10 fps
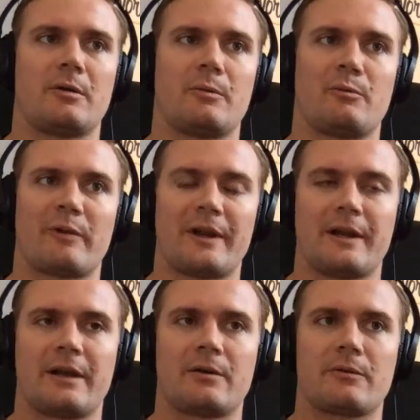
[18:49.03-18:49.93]
Right
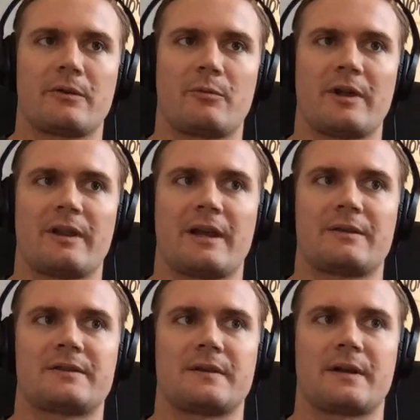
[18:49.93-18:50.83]
now, the way
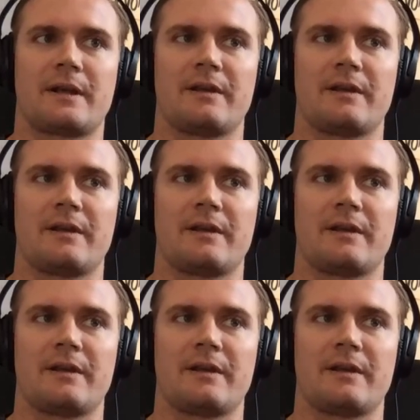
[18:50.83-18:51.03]
that